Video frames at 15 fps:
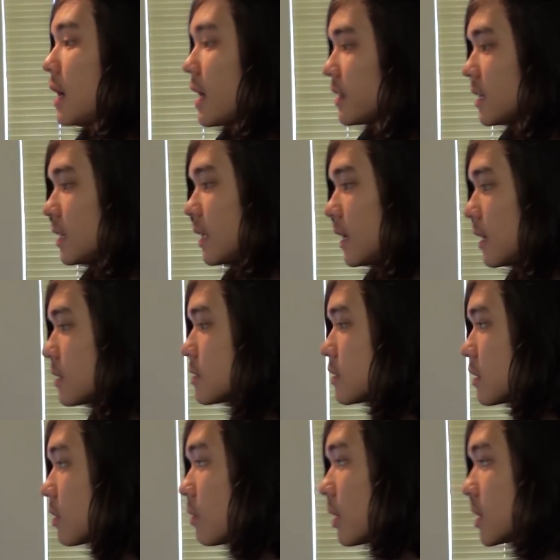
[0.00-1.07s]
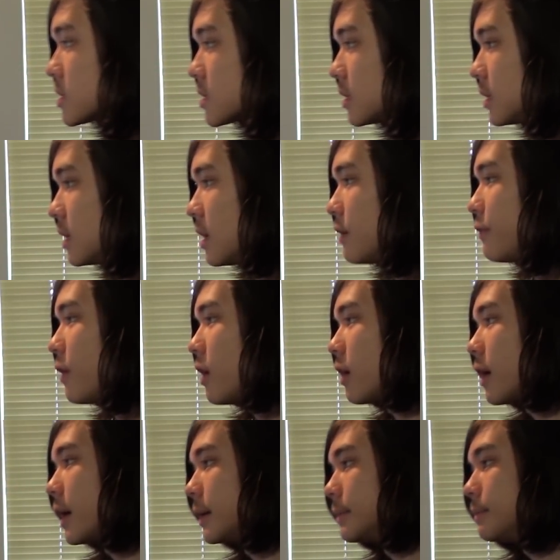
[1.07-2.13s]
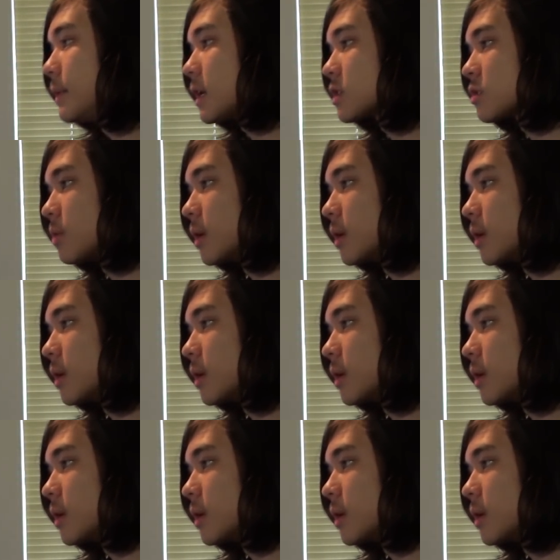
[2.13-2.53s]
I think that answered the question enough. All right, next